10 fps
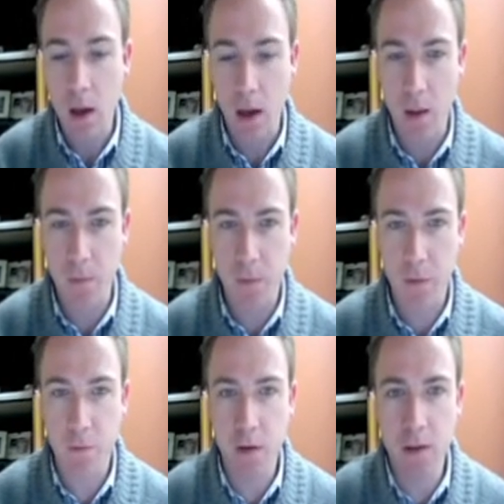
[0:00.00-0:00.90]
The
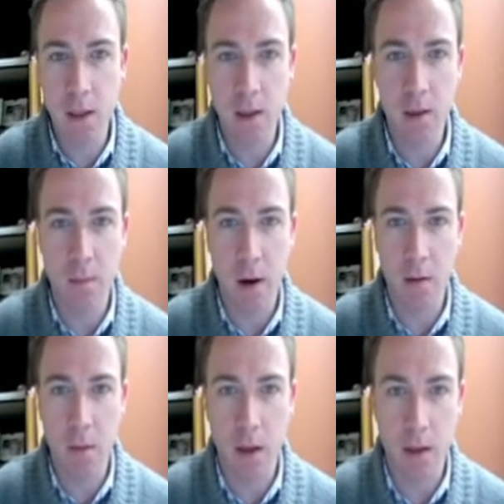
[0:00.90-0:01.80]
first thing to bear
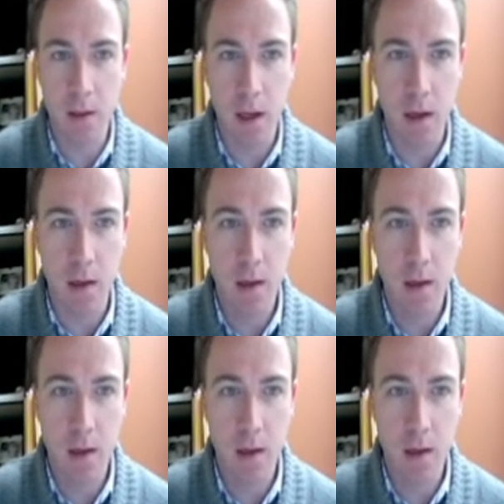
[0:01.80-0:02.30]
in mind is that